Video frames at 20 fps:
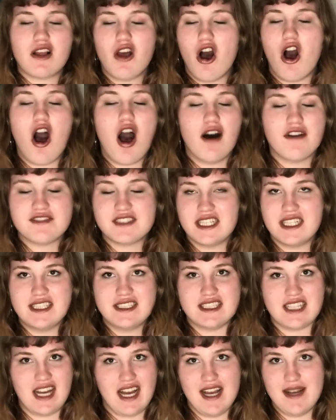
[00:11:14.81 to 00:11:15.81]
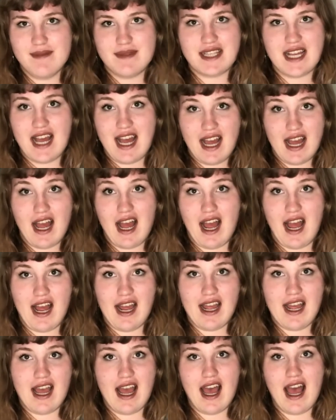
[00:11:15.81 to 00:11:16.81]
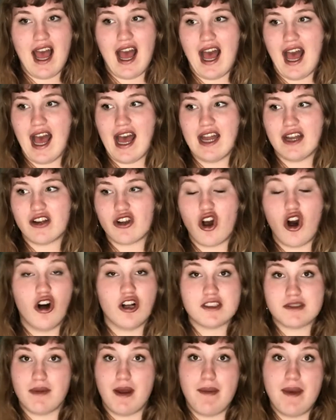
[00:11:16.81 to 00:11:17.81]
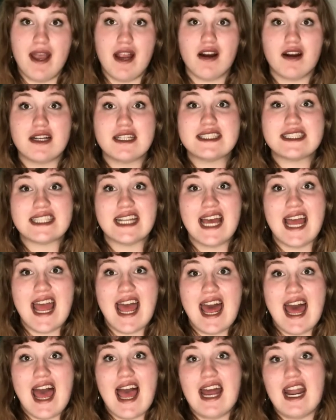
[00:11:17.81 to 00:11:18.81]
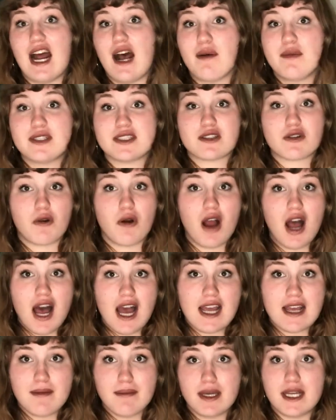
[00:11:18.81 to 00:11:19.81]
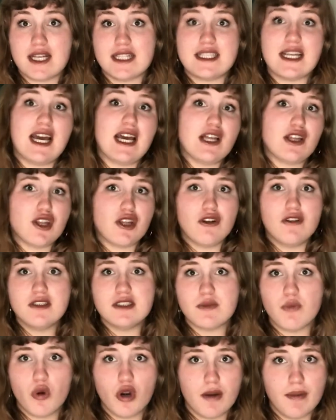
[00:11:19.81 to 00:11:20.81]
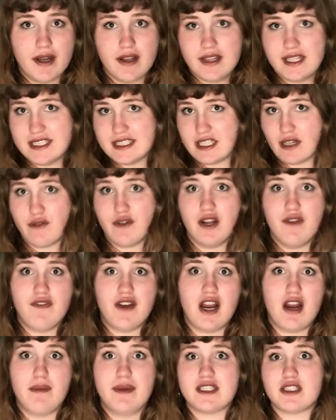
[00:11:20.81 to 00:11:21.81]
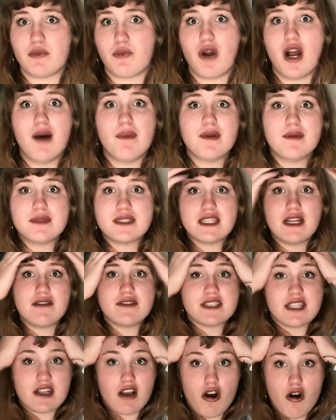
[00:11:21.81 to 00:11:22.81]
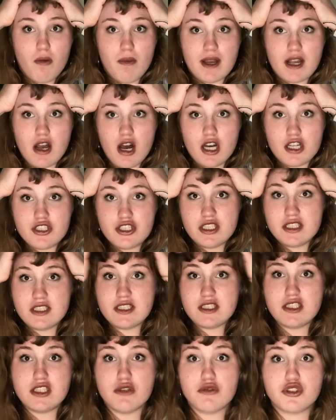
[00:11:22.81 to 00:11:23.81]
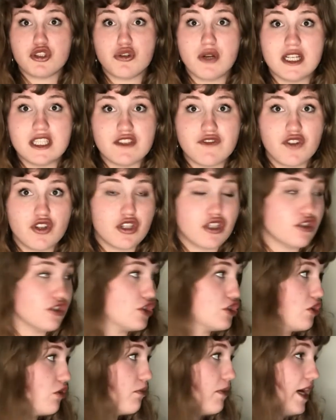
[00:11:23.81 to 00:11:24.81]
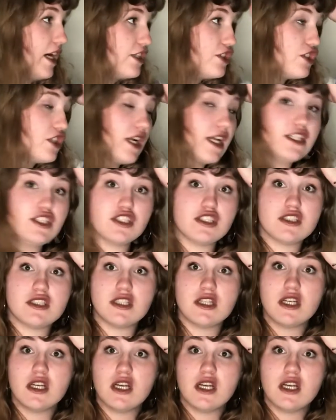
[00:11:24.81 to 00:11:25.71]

oftentimes I had called my parents and I was crying because I had learned more about these different environmental problems, and I was like, oh my gosh, this is so stressful. There's so much, and I'm just